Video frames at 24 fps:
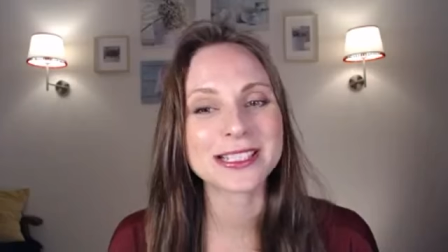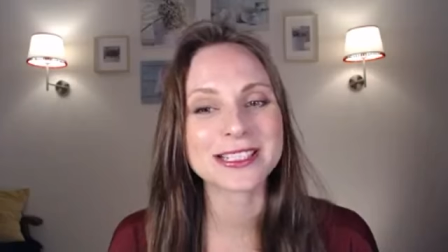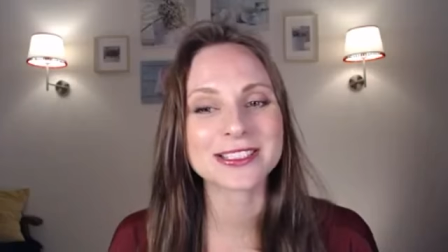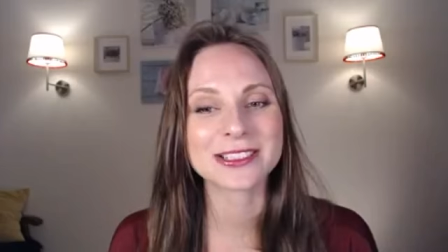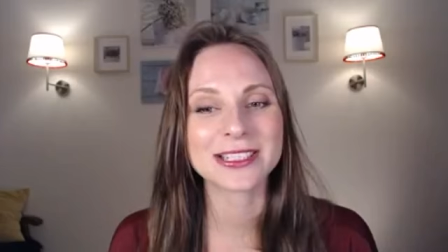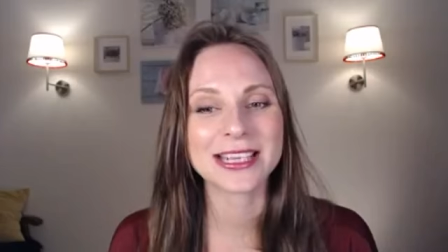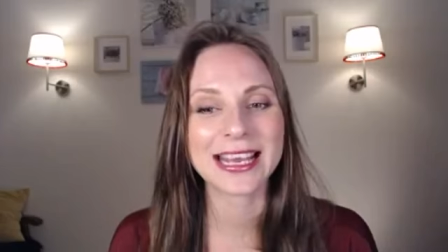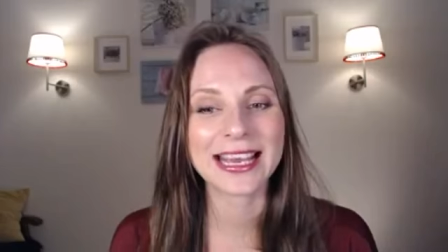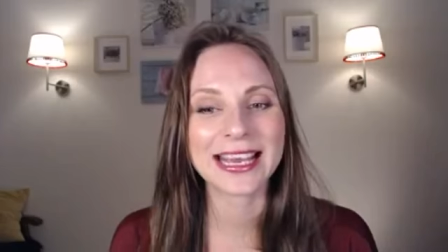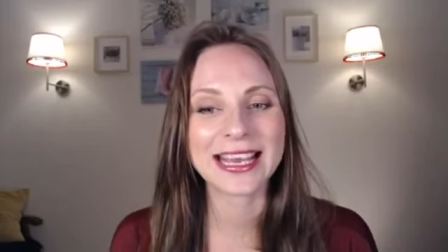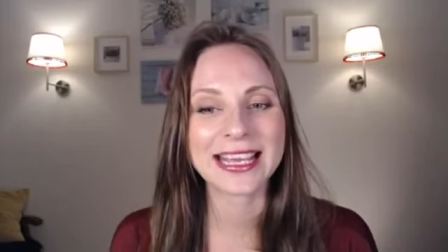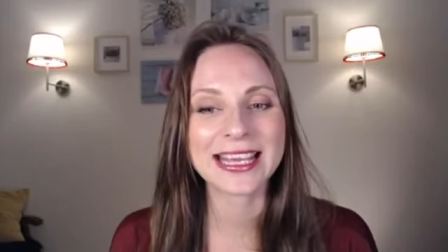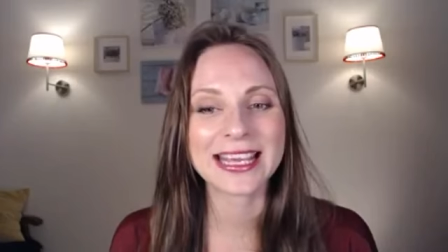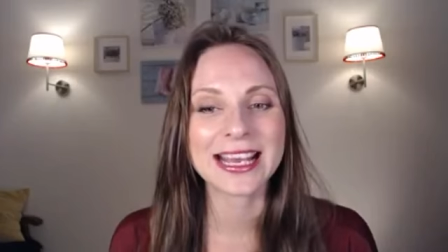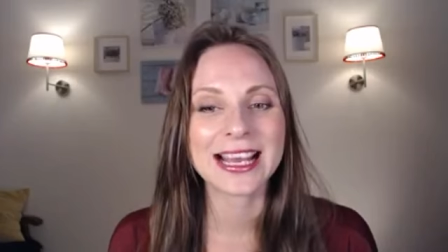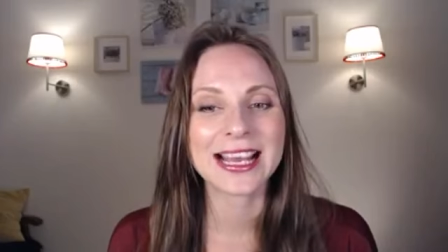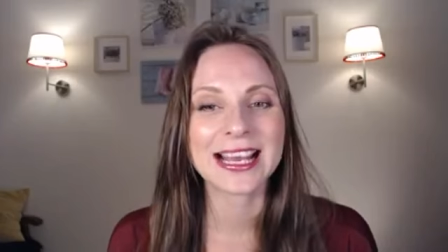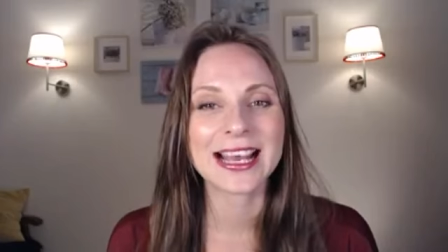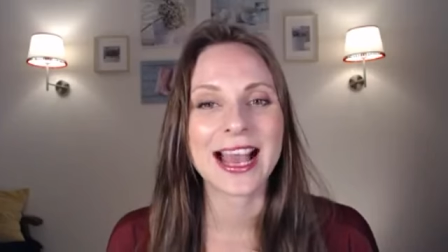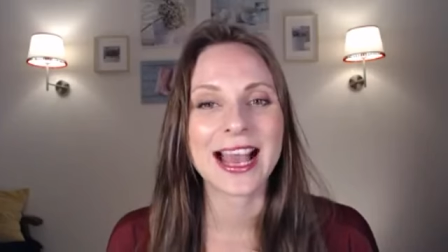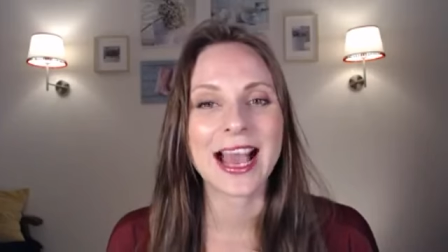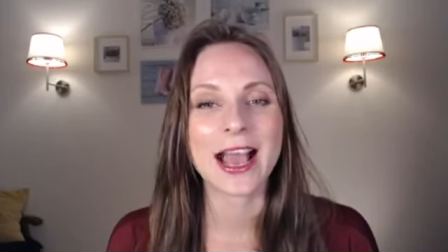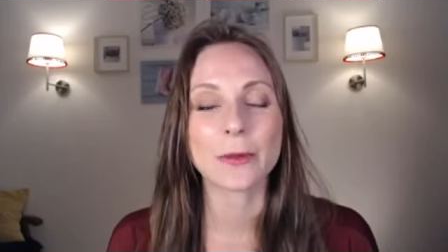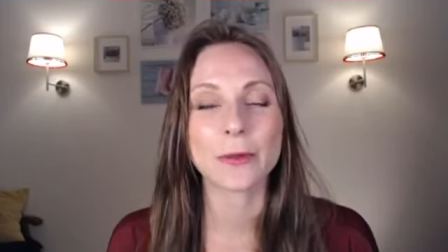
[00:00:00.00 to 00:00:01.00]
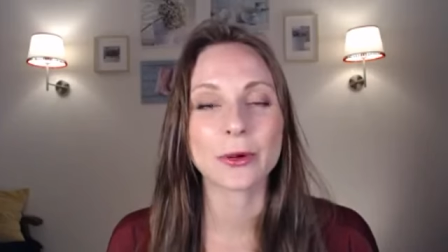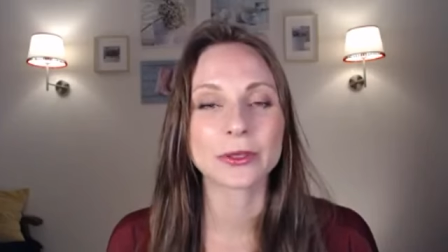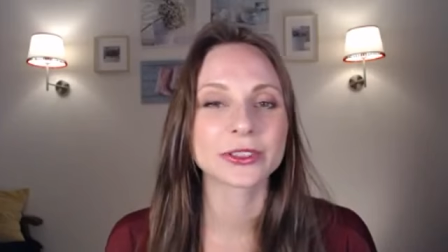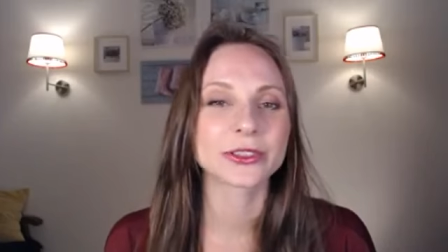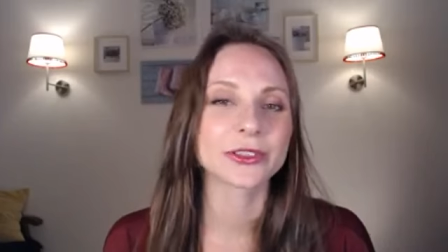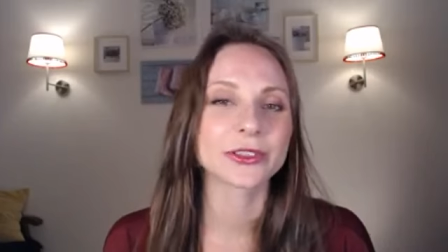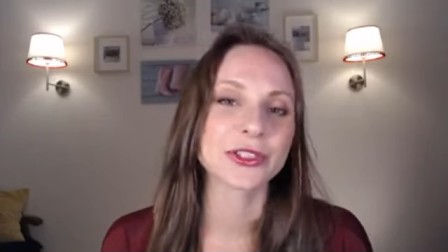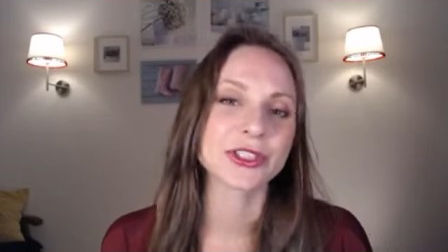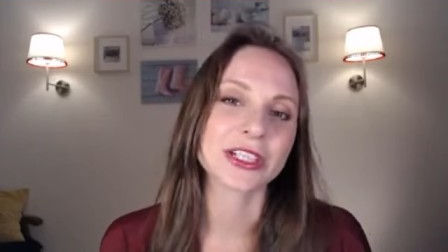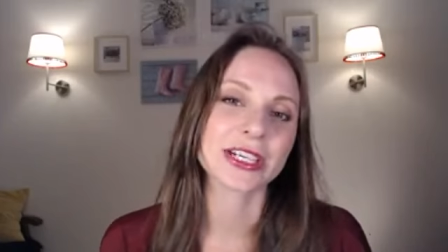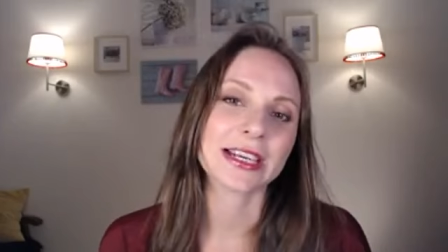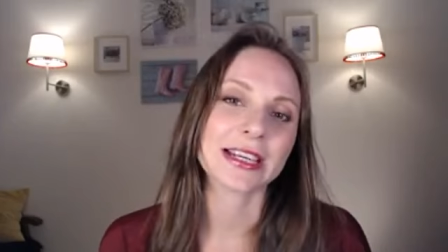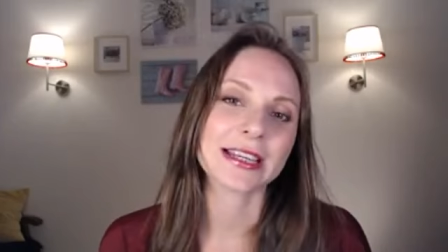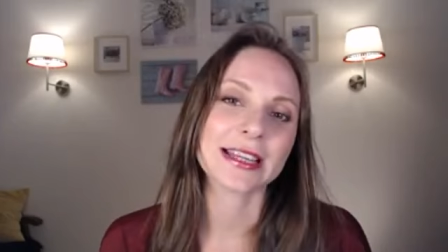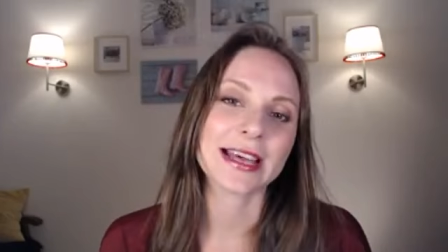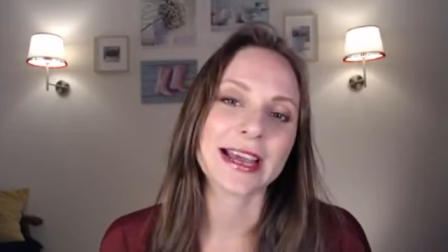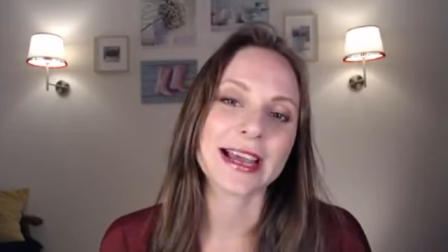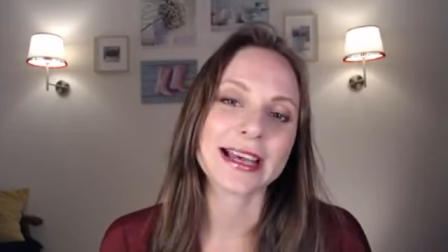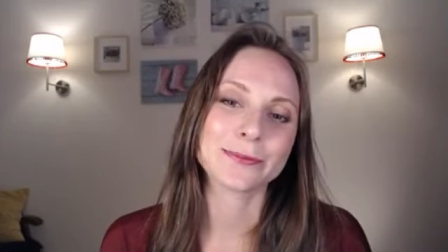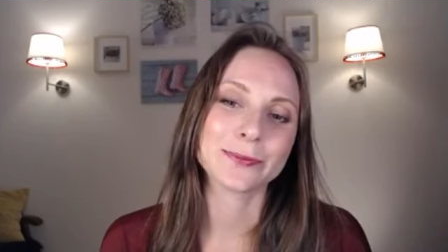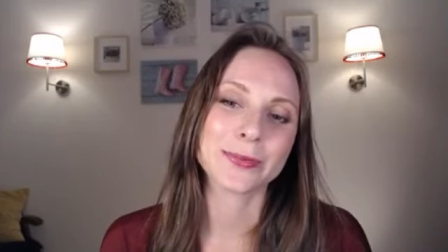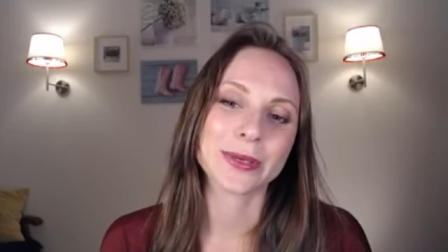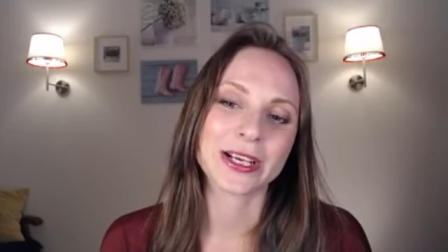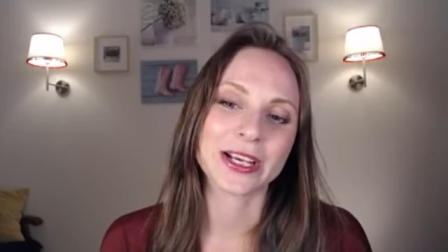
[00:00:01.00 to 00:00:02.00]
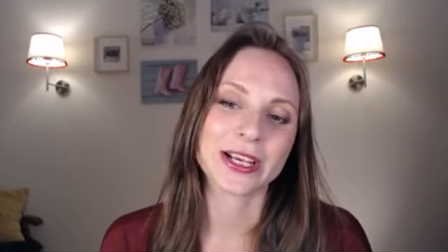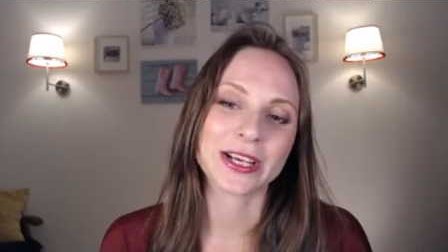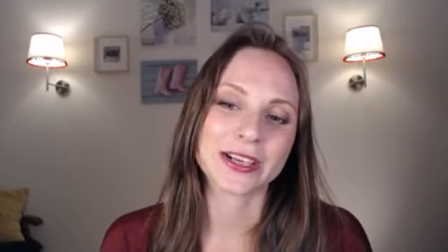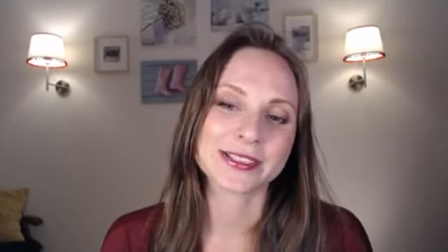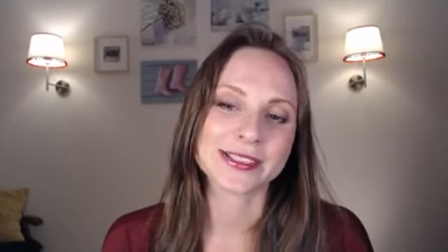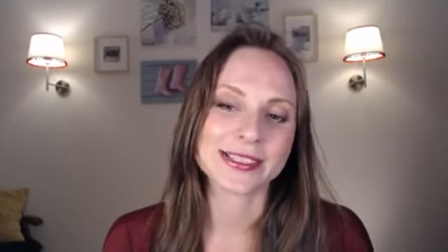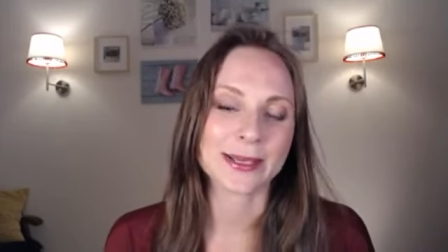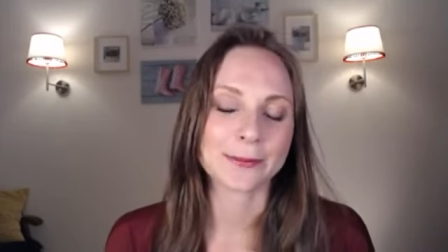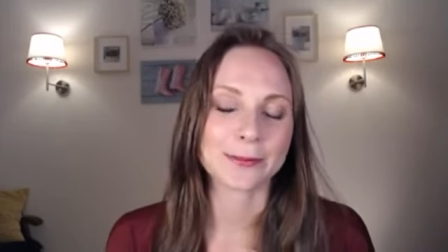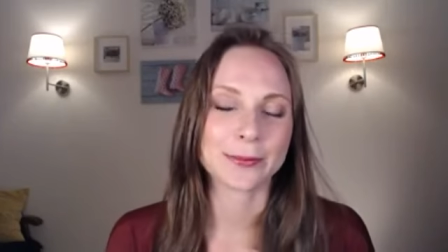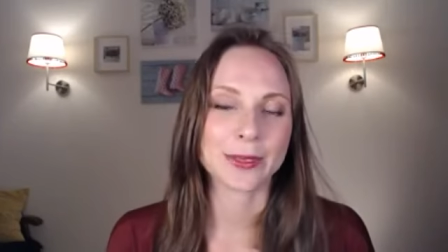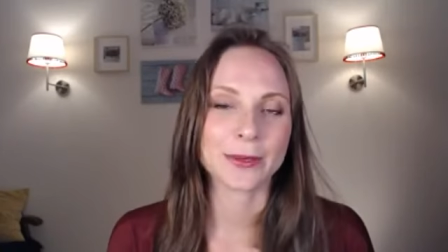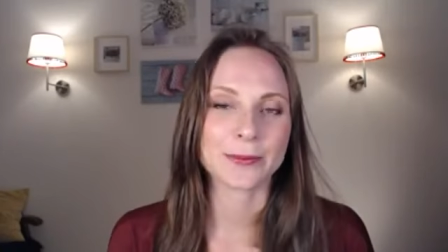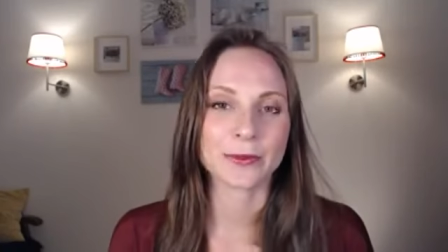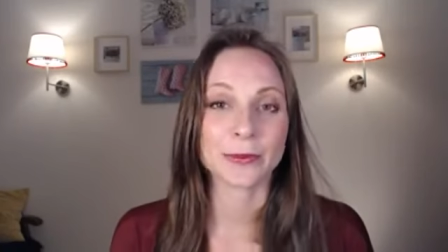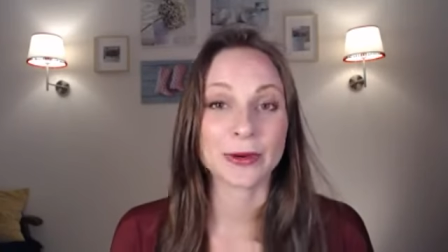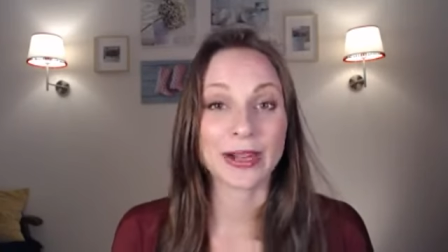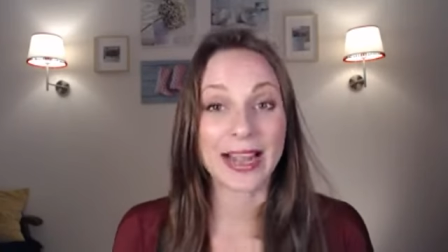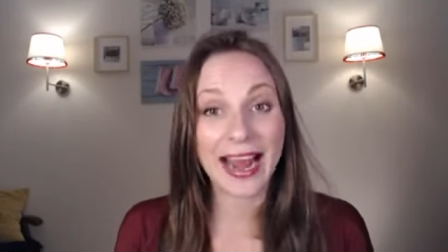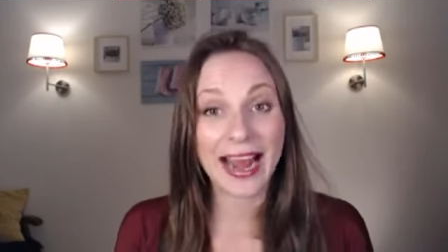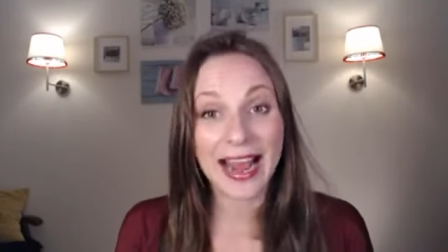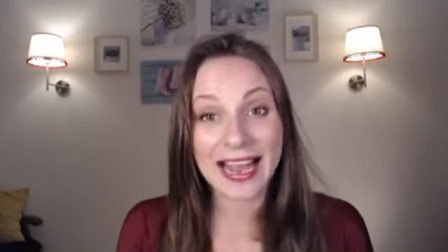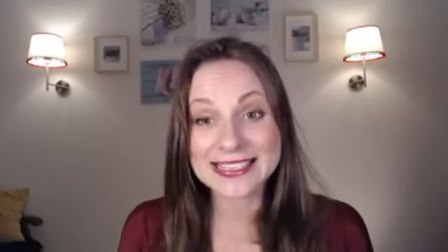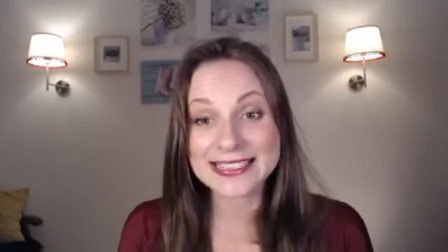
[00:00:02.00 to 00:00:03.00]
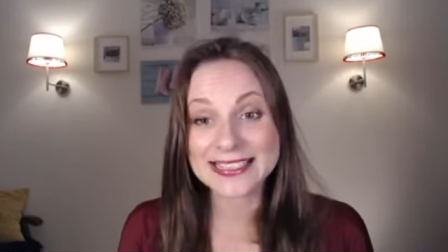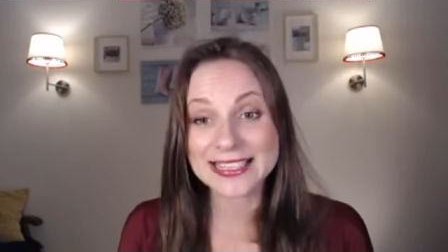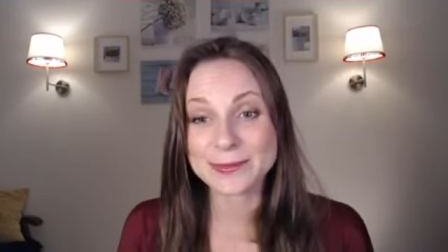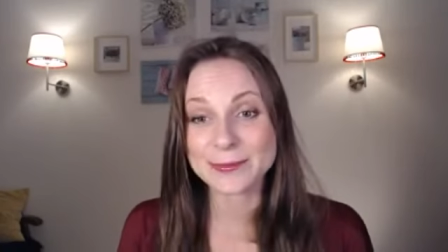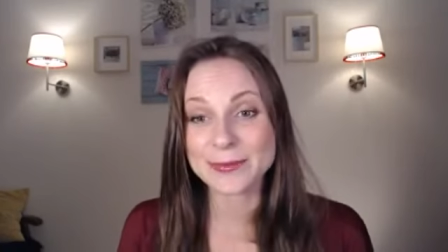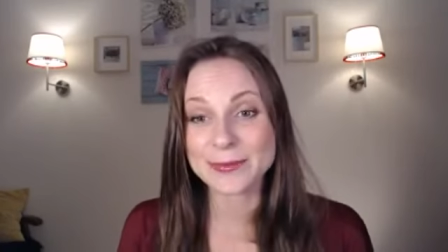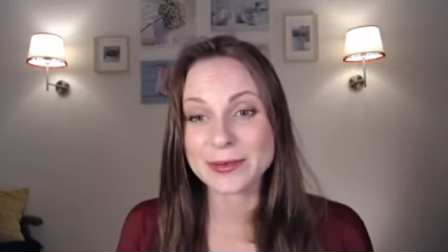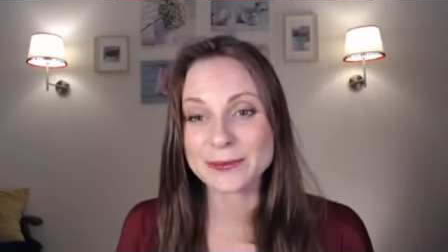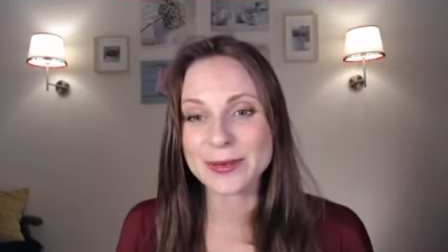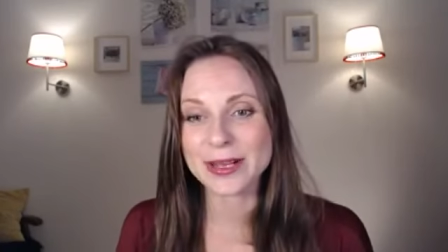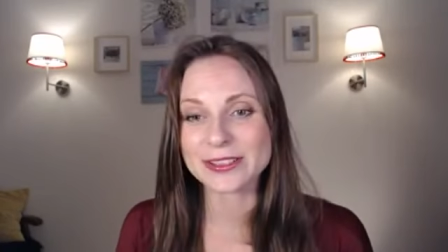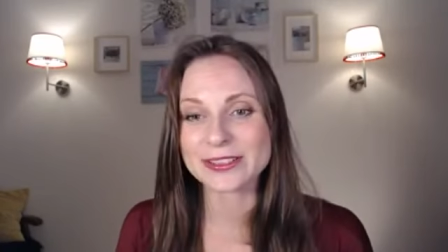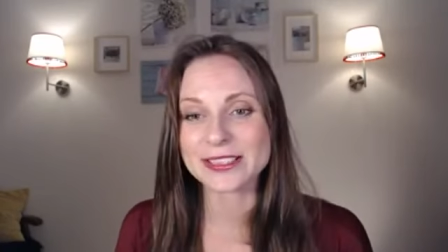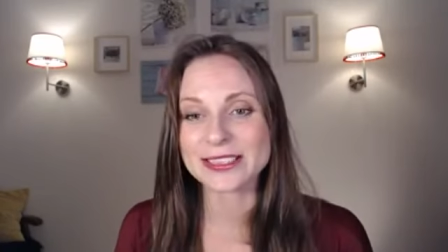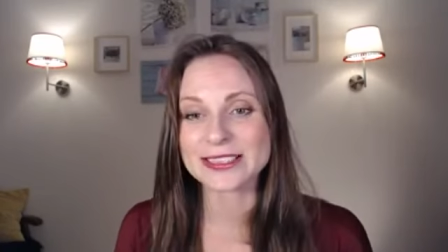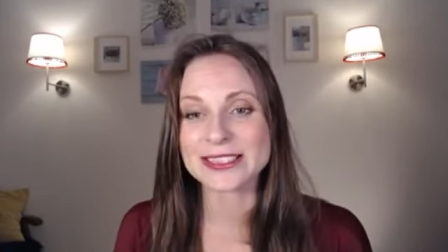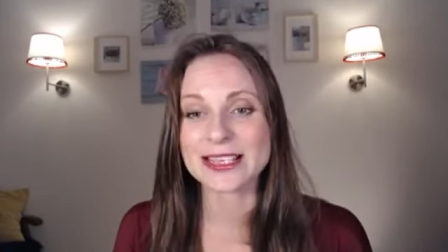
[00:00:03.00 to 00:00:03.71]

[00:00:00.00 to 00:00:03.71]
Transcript: today. I wanted to share that because some people were asking me about it,